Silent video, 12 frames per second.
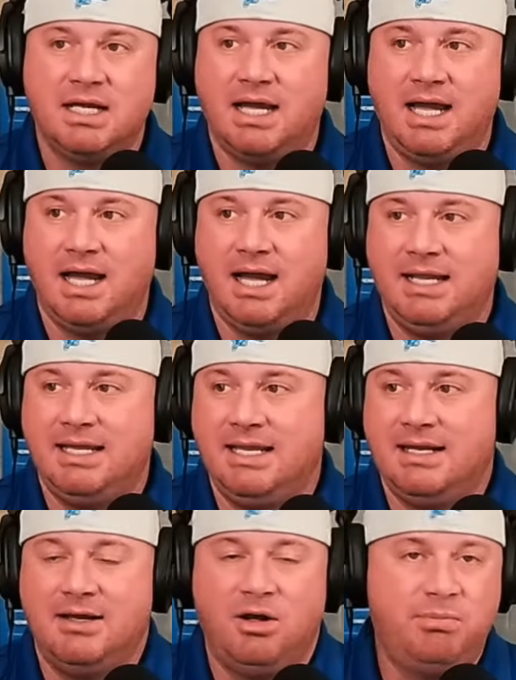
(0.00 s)
I can't
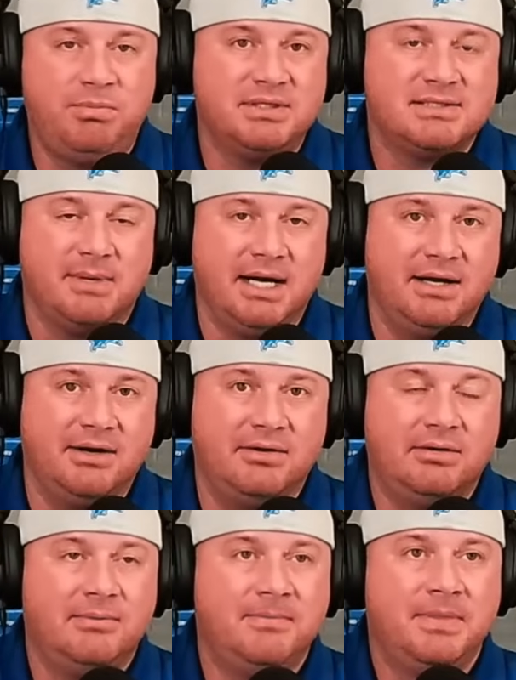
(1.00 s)
help but smile.
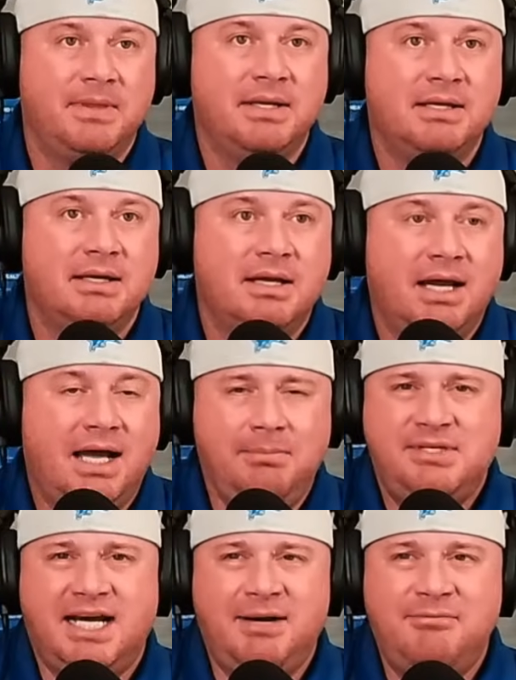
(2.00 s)
I'm
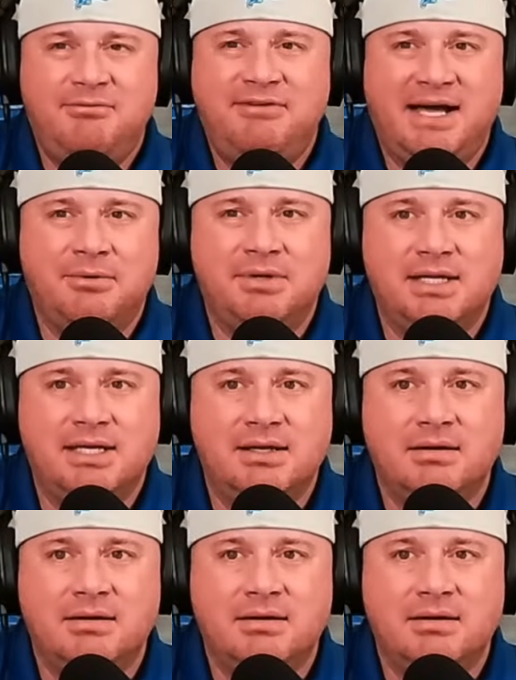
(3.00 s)
dumbfounded.